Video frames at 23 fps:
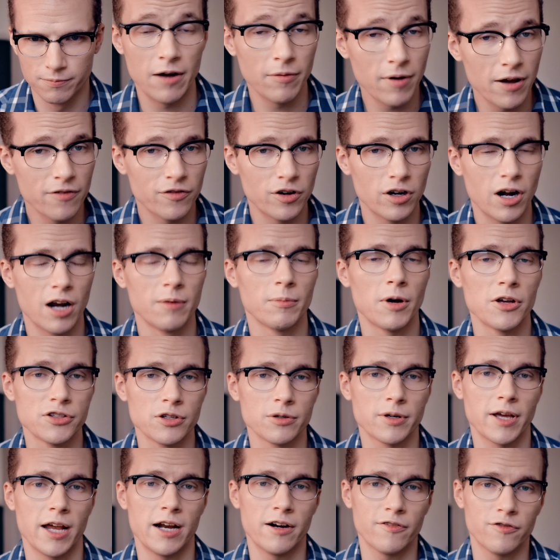However, I'm
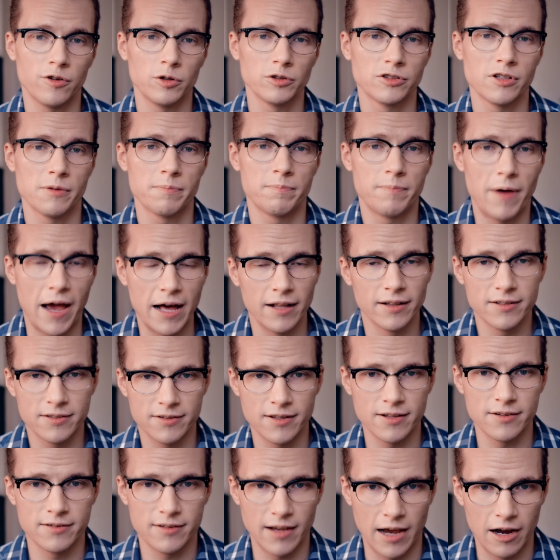also careful to balance
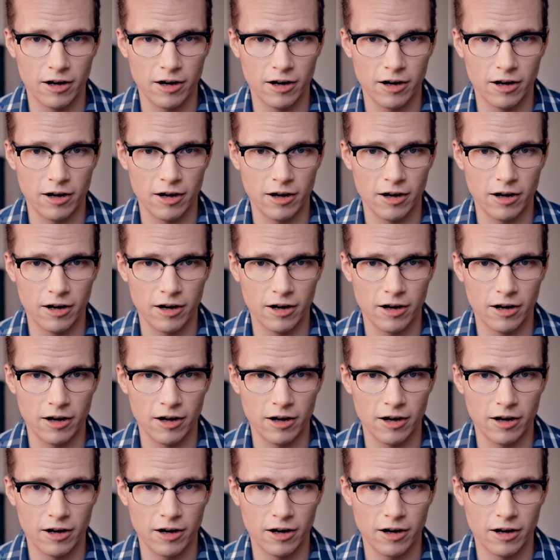this